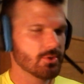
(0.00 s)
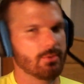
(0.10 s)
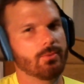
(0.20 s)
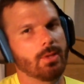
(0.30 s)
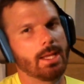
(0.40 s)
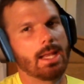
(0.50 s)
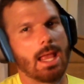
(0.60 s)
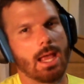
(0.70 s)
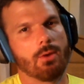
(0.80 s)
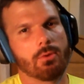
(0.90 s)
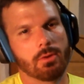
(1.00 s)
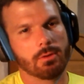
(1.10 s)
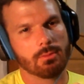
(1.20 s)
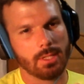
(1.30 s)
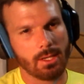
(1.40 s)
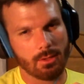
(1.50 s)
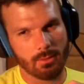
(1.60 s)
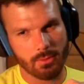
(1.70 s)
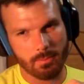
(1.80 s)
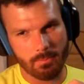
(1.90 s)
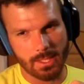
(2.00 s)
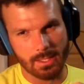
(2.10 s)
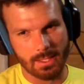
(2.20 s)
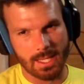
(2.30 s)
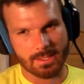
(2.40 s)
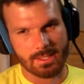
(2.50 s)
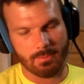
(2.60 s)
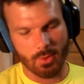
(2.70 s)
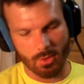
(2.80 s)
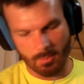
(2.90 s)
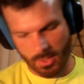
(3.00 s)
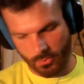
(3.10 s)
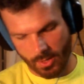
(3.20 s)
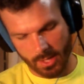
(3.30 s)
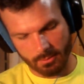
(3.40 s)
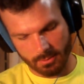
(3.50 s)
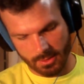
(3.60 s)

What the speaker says: So for like an hour, like all the big nasty Pokemon were out,